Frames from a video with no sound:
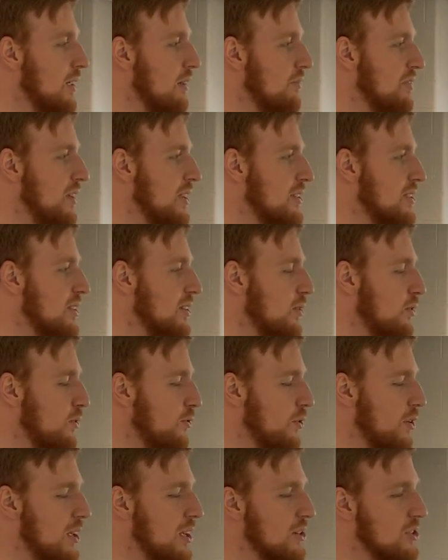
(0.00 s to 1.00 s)
give thanks to the Lord,
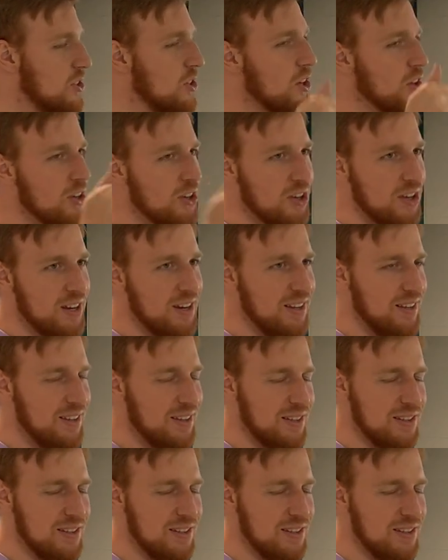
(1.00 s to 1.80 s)
for He is good,